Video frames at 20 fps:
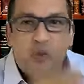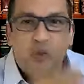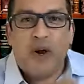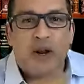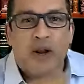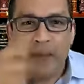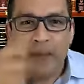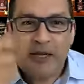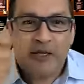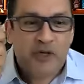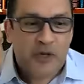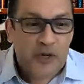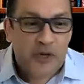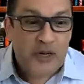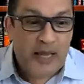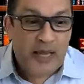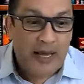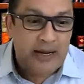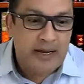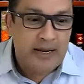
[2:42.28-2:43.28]
want to make sure you
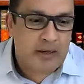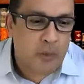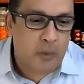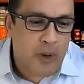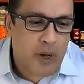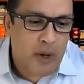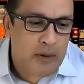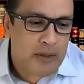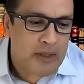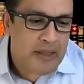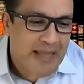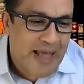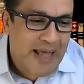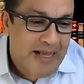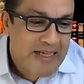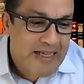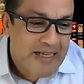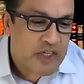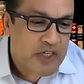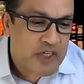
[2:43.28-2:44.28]
get it. Well,
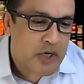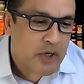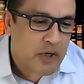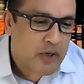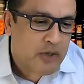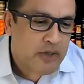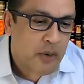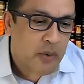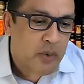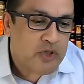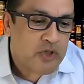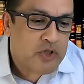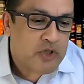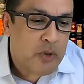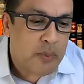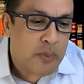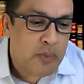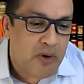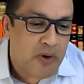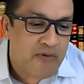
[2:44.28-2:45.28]
last year there were
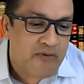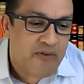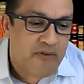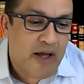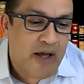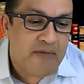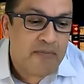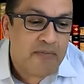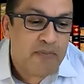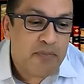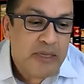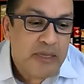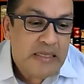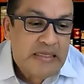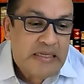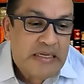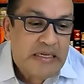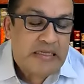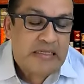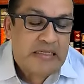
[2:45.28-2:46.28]
$2.5
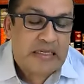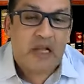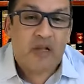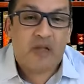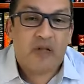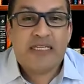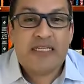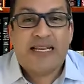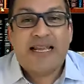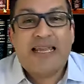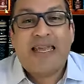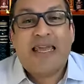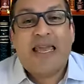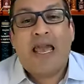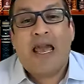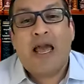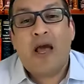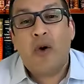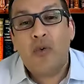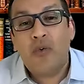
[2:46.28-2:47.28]
billion in
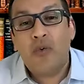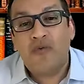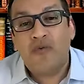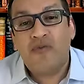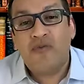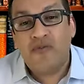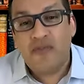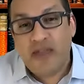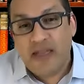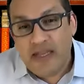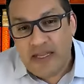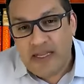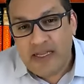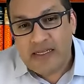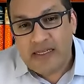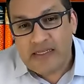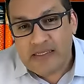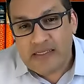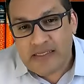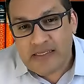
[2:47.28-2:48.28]
account
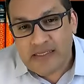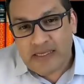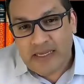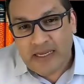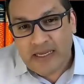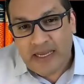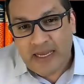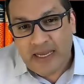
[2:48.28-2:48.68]
fees.